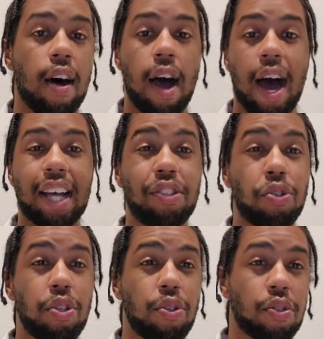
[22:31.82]
I do
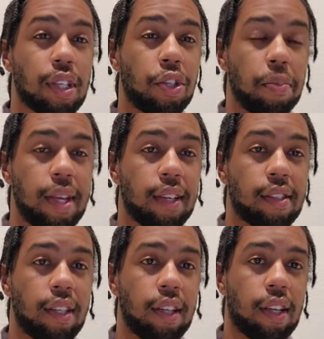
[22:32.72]
use Adobe
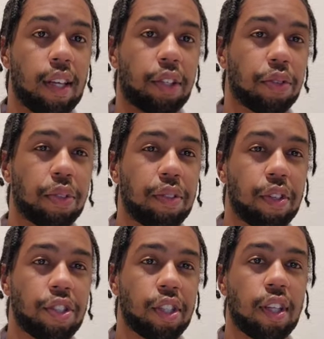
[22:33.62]
XD, like the free
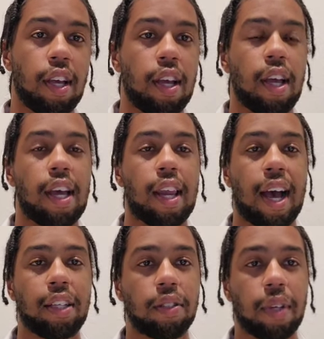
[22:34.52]
version, and I
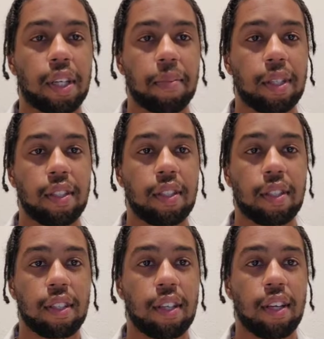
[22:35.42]
don't recommend it.
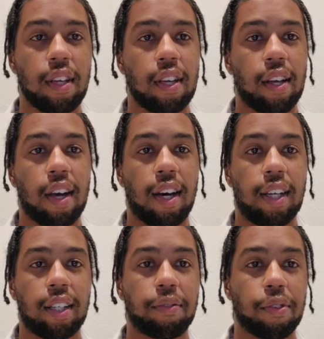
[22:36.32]

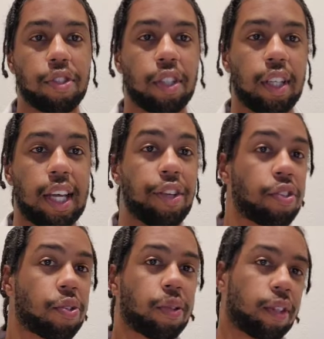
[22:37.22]
Unfortunately, it used
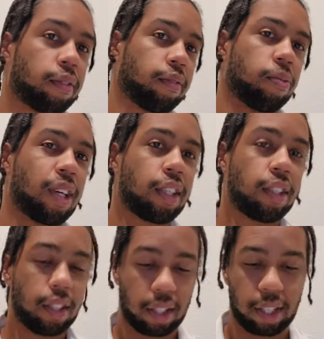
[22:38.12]
to work well,
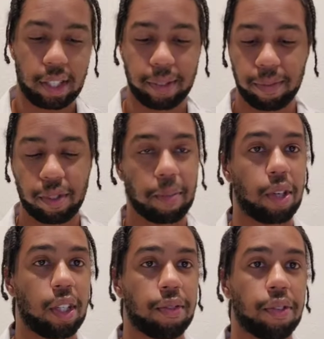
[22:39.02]
so I'm going to
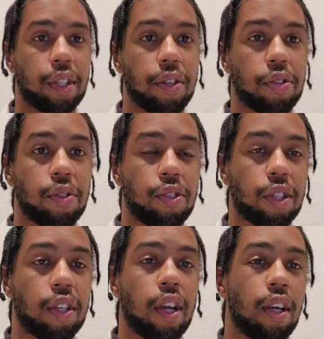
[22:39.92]
look for another
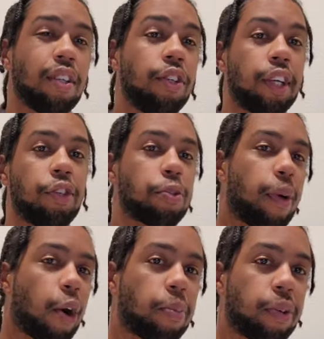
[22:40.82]
solution. You can use
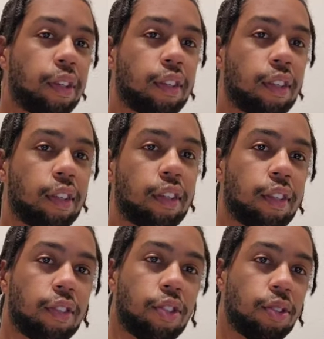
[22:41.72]
PowerPoint
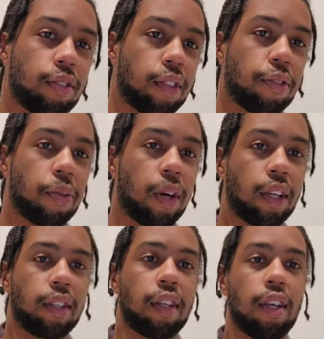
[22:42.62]
too if you
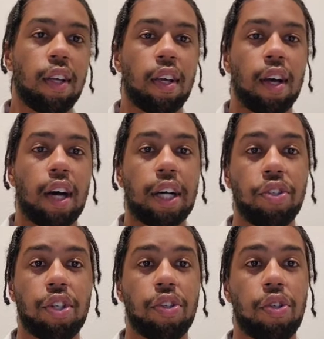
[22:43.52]
want. You
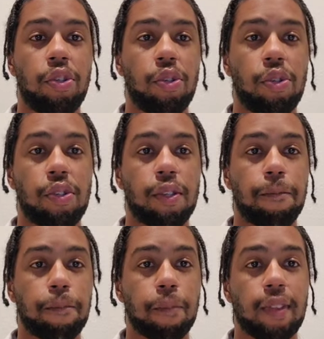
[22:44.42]
could use
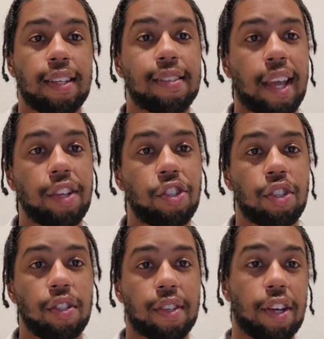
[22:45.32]
Sketch.
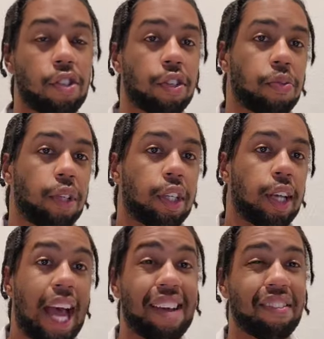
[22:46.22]
Sketch looks really good. I
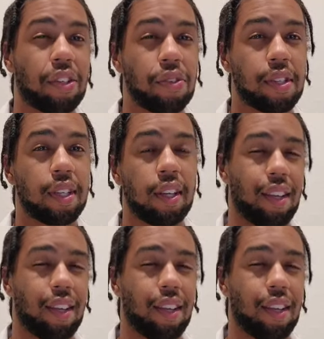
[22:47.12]
haven't used it.